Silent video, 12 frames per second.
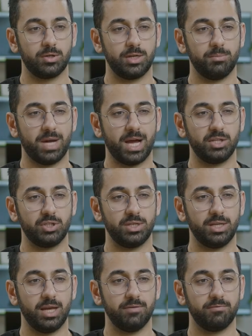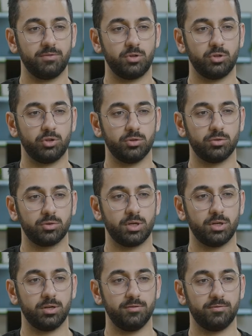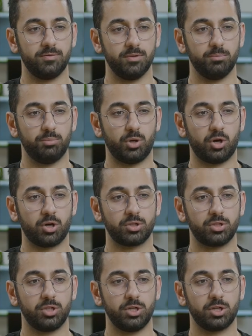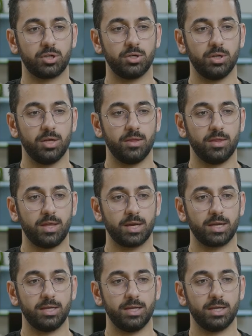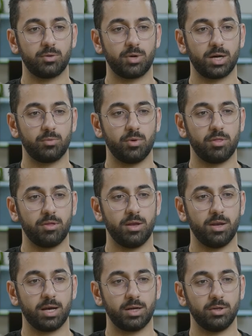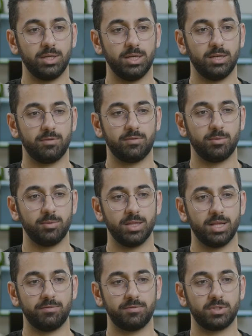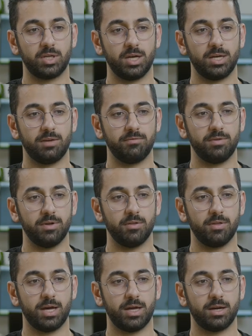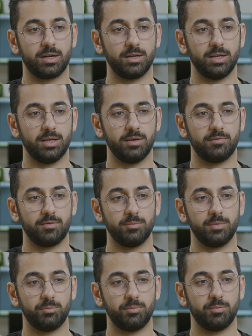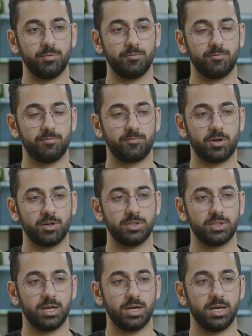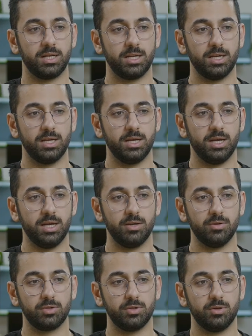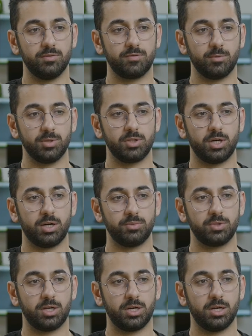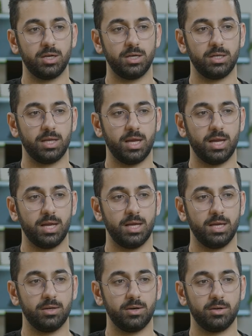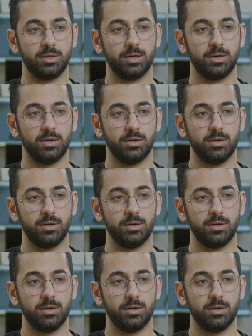You could imagine a virtual kind of box here that I can interact with it. I could hit it from the left side and feel that. I could hit it from the front side and also from the top side and on the